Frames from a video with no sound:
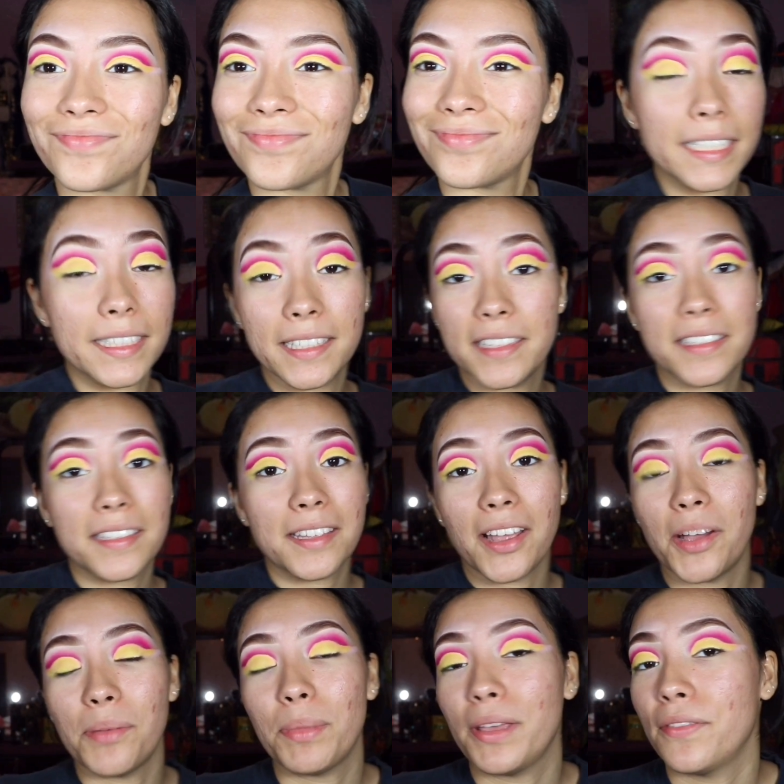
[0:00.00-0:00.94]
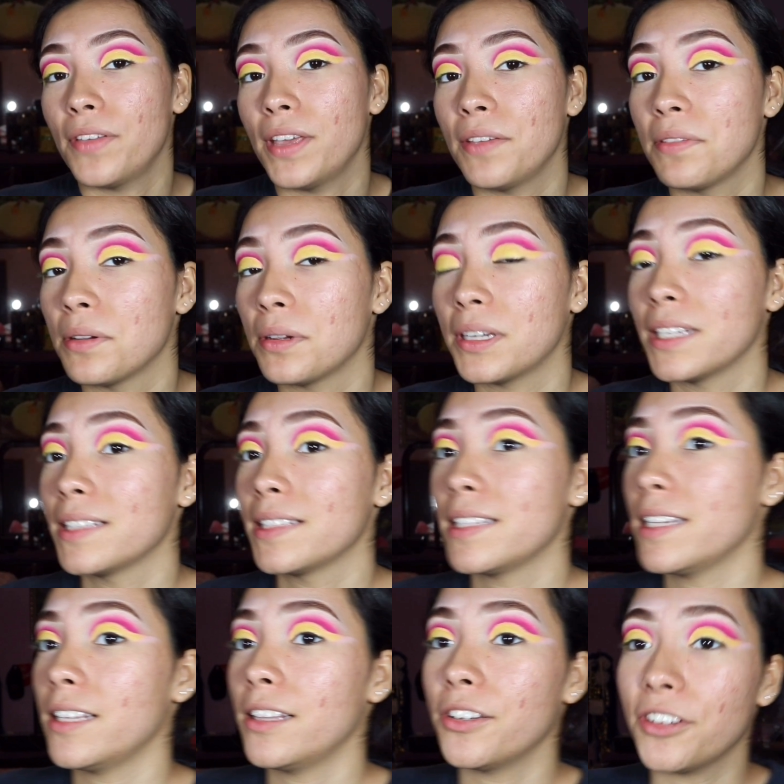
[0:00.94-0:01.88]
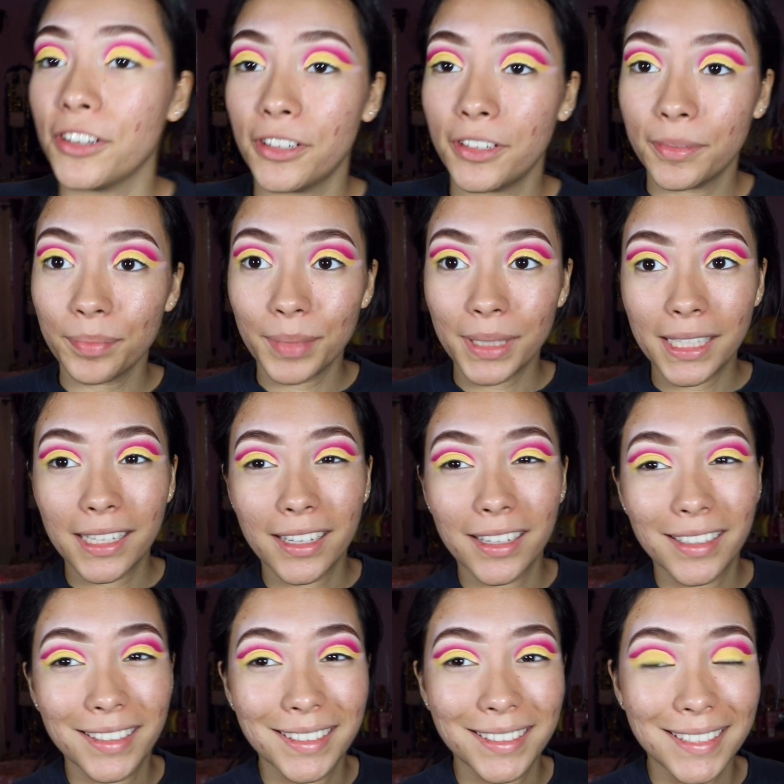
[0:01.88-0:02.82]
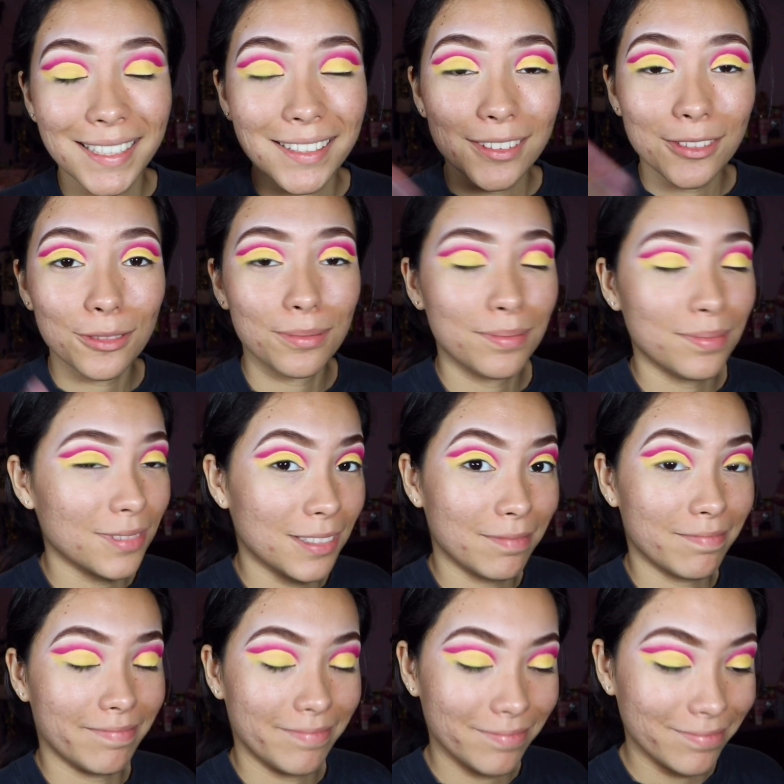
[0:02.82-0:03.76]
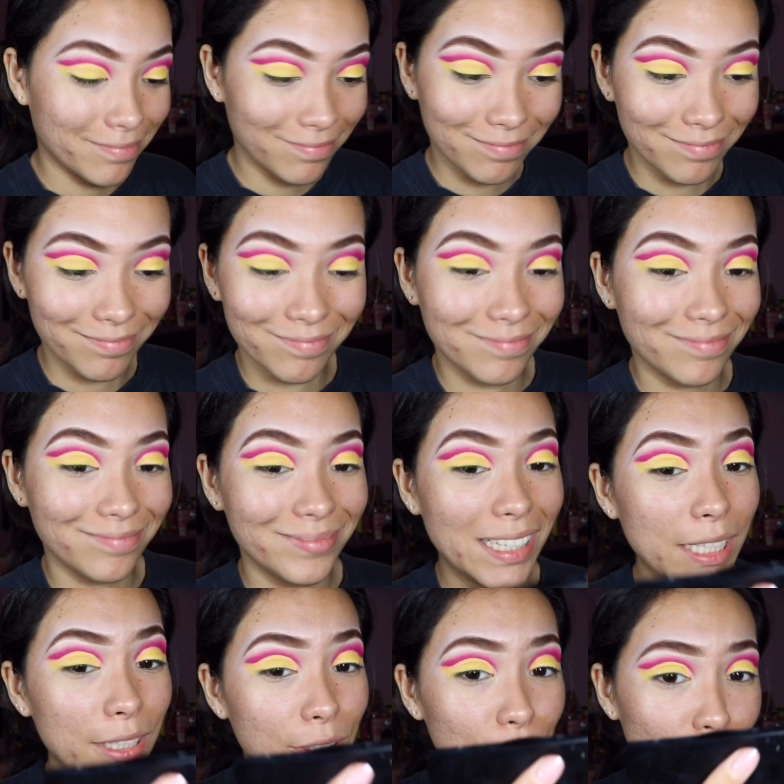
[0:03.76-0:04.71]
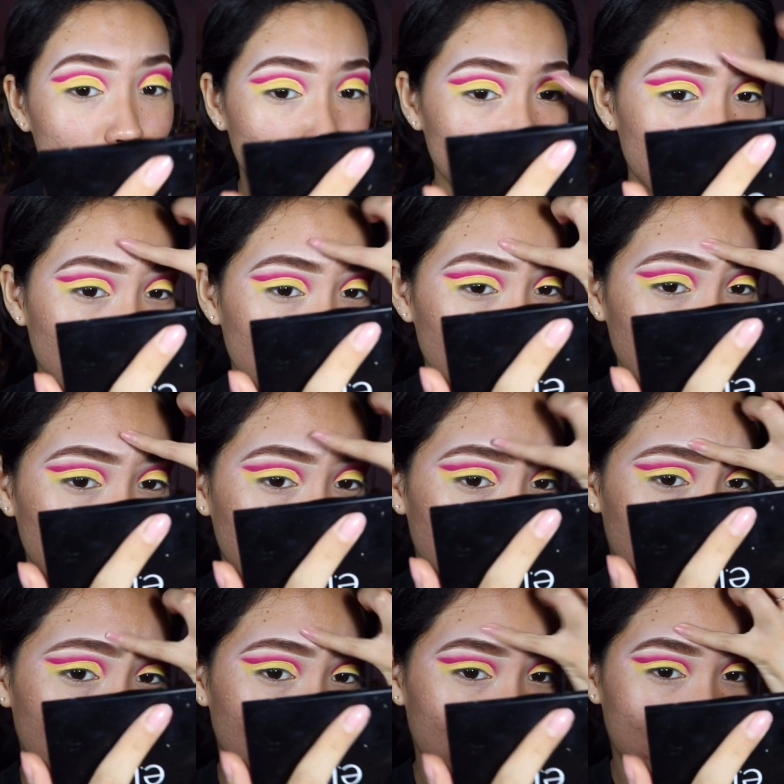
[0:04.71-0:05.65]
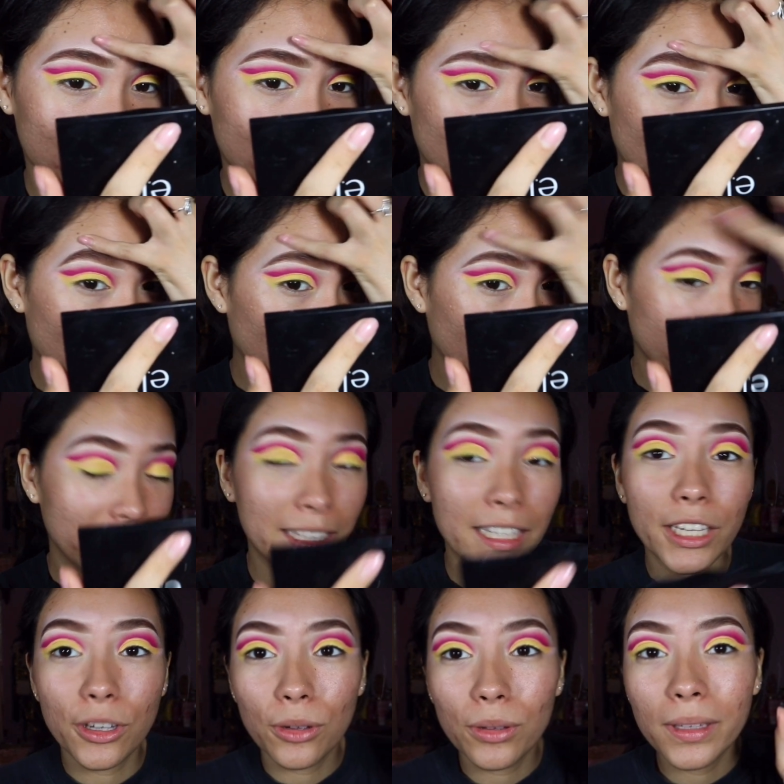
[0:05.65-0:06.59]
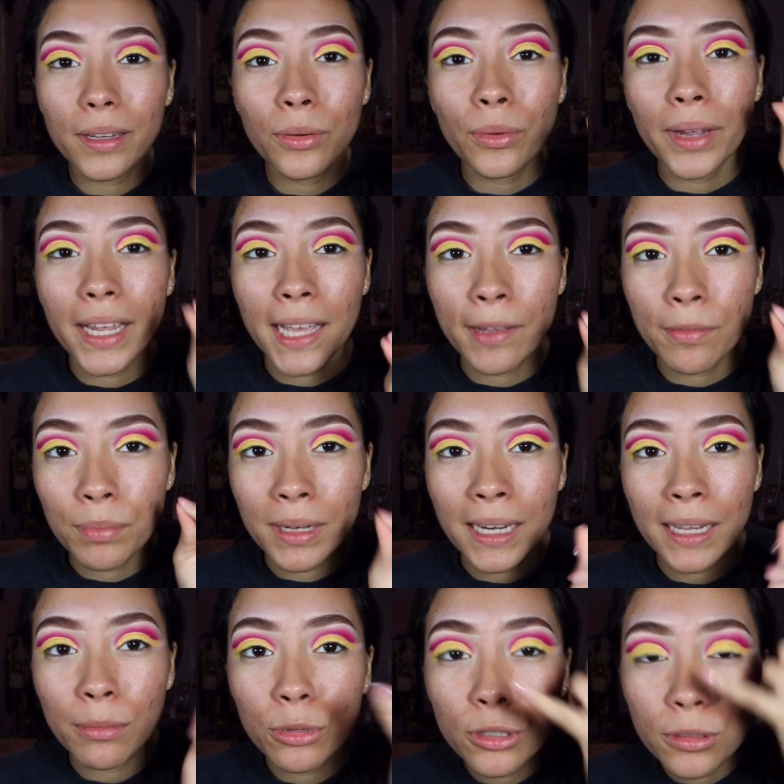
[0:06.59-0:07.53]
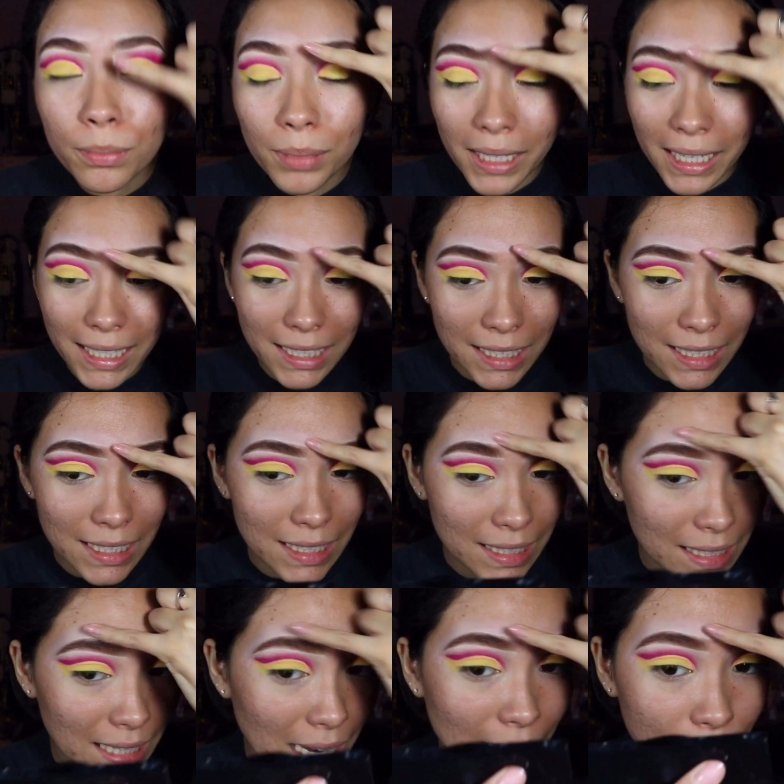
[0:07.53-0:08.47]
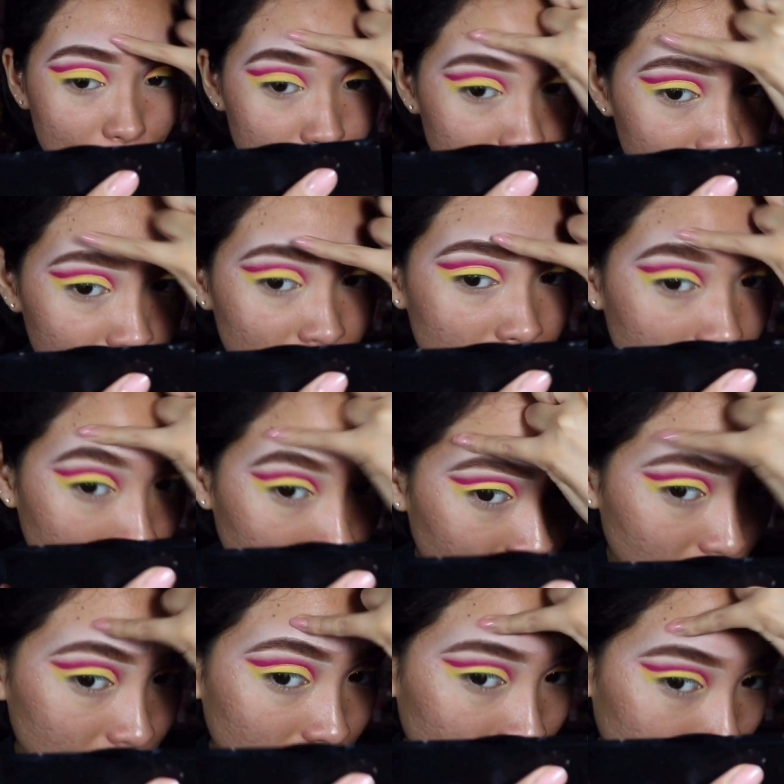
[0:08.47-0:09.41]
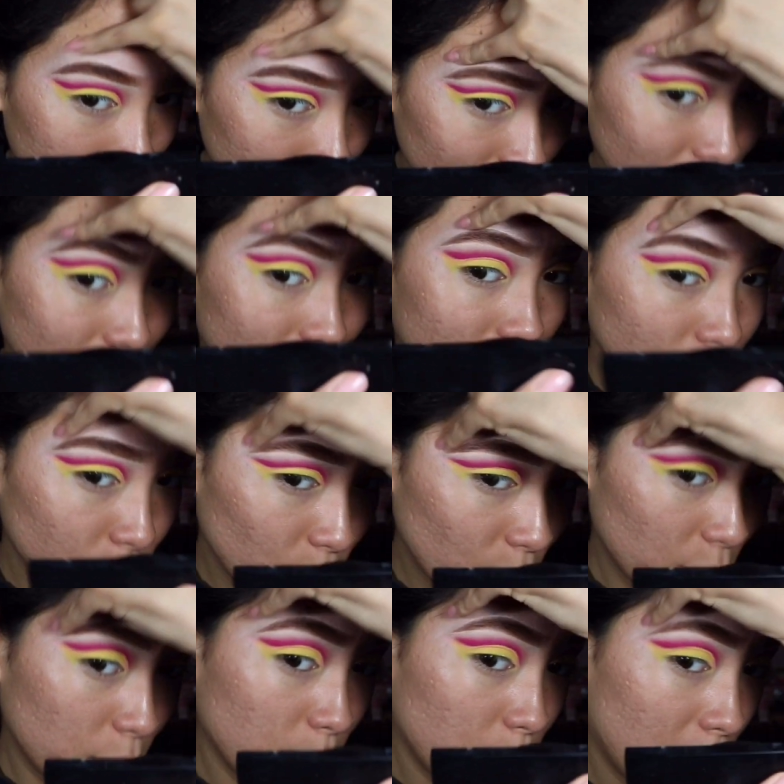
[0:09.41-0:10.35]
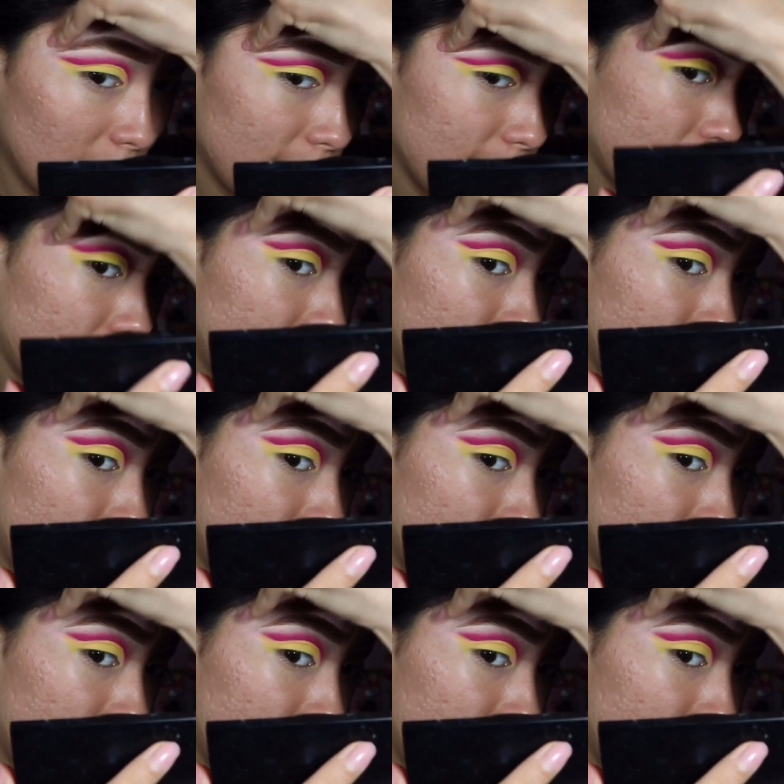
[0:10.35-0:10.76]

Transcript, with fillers: This is not my favorite concealer because it's so hard. The only way I have been able to blend it is I'm with my